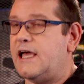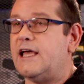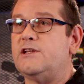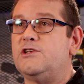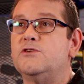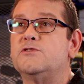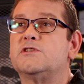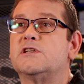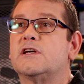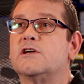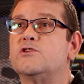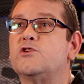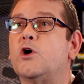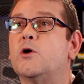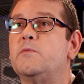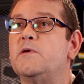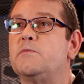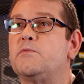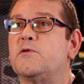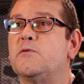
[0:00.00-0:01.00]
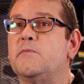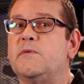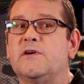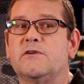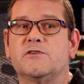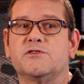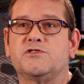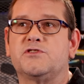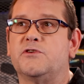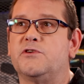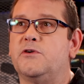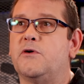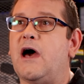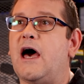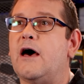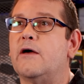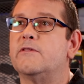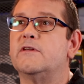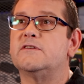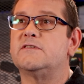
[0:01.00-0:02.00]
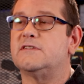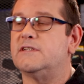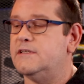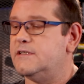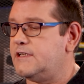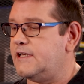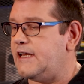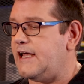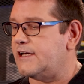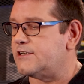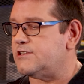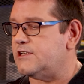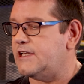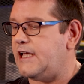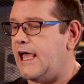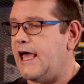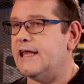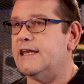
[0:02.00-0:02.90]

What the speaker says: and using Adobe Premiere to show you how this thing can actually